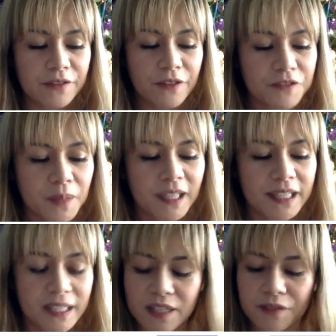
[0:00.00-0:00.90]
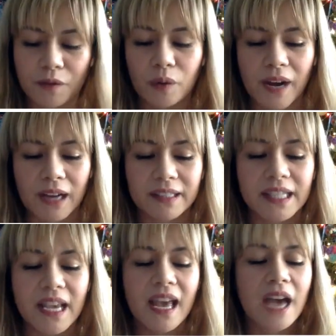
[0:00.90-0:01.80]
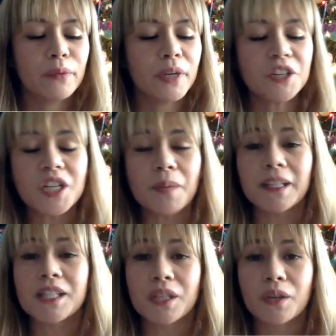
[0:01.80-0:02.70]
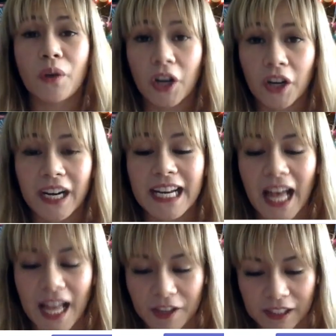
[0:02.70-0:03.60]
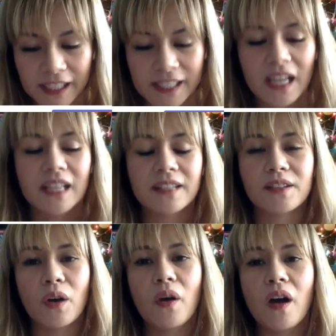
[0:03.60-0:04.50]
50 by 64 rounds. And we are shipping to her in Ireland. So